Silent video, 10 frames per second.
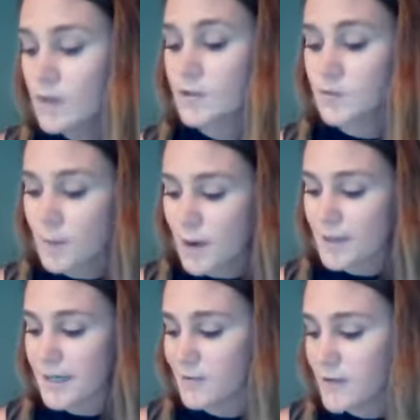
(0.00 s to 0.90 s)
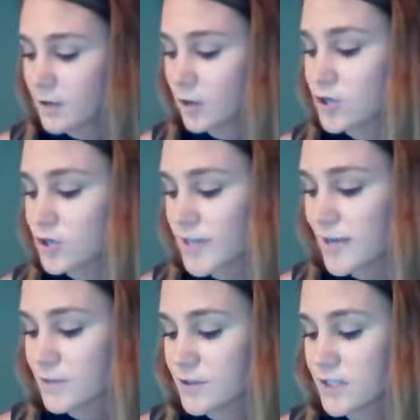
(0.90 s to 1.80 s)
But Swamp Rabbit Cafe and Grocery,
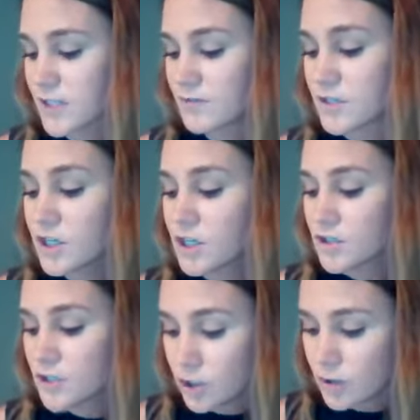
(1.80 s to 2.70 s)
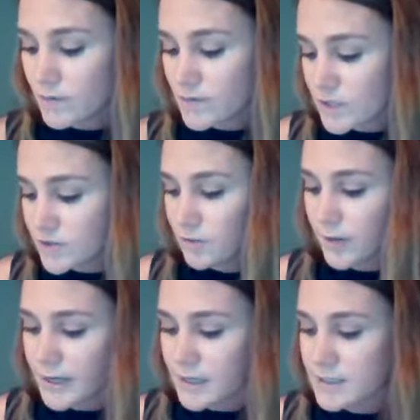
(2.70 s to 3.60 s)
they've received 2 of these
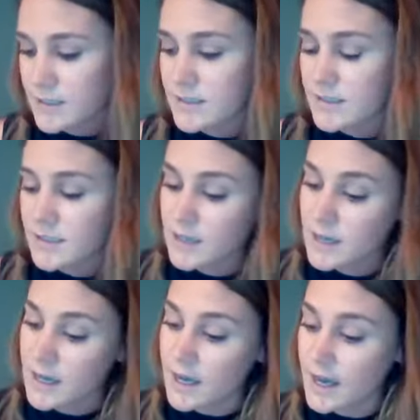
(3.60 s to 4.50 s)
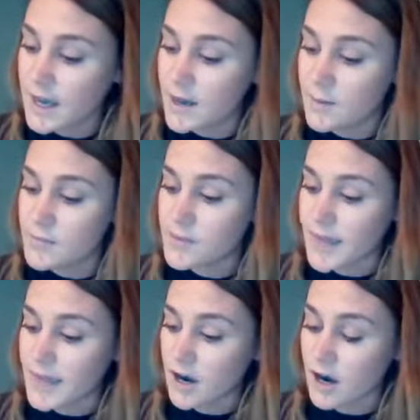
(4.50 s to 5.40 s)
grants.
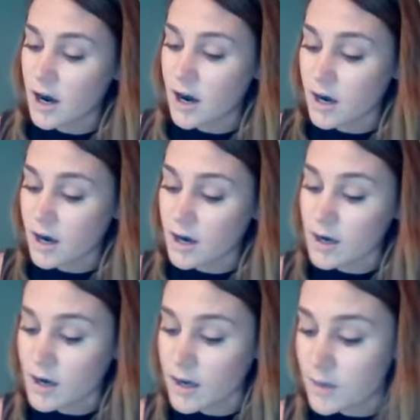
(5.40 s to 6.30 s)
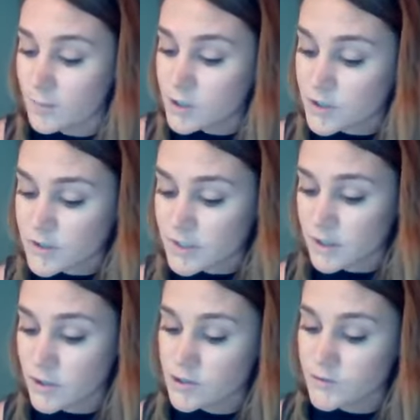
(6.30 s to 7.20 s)
They are using
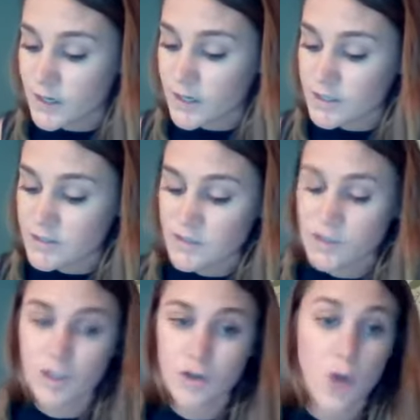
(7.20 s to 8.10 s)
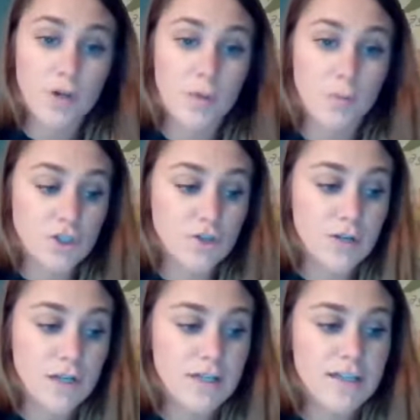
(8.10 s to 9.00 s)
those funds to open a
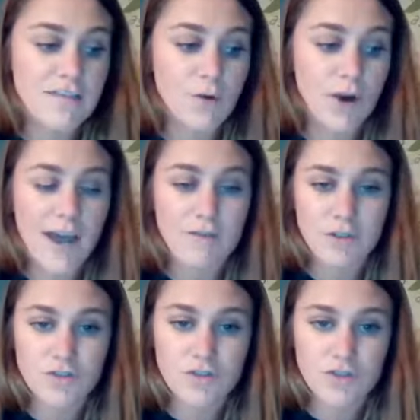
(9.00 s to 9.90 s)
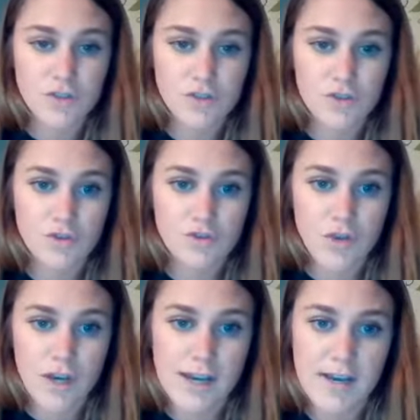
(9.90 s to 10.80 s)
butchery, to have more avenues
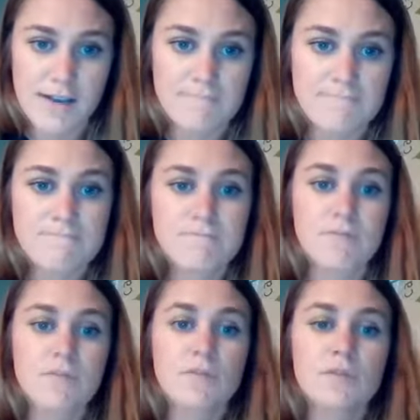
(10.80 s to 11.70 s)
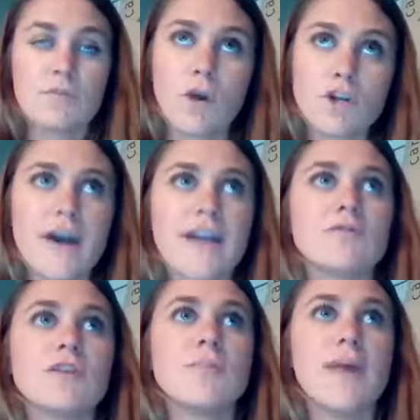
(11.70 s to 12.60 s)
to more
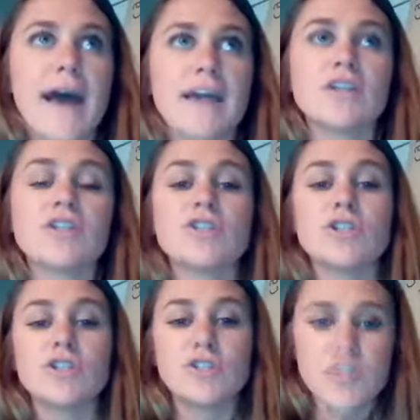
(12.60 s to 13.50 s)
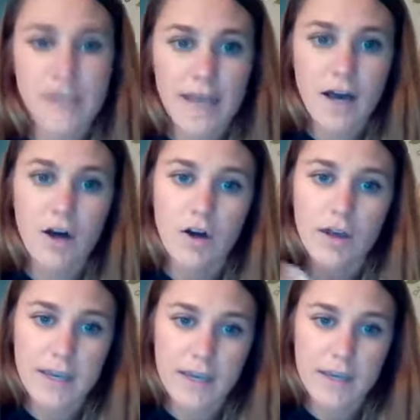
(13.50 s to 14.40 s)
attractively package and
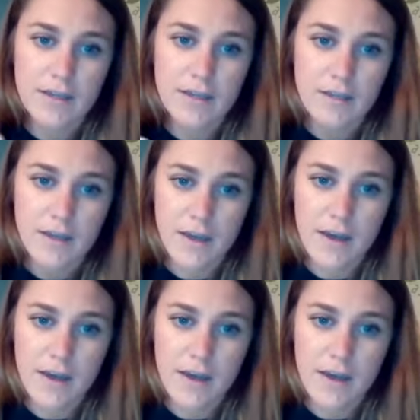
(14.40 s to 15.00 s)
sell and